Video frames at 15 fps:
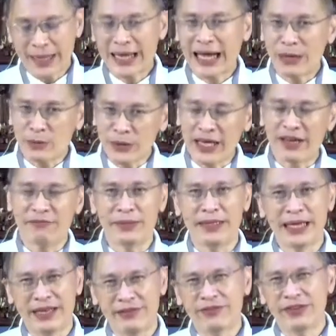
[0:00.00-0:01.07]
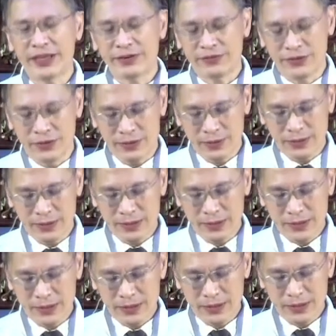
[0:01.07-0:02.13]
But I would have been unfaithful
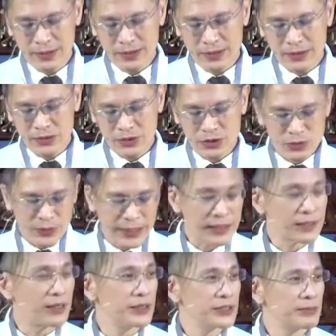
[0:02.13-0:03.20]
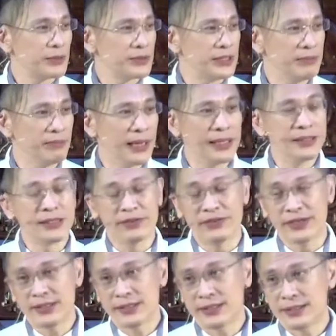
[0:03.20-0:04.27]
to what the gospel demands
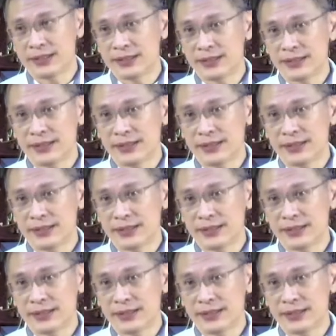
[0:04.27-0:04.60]
of us.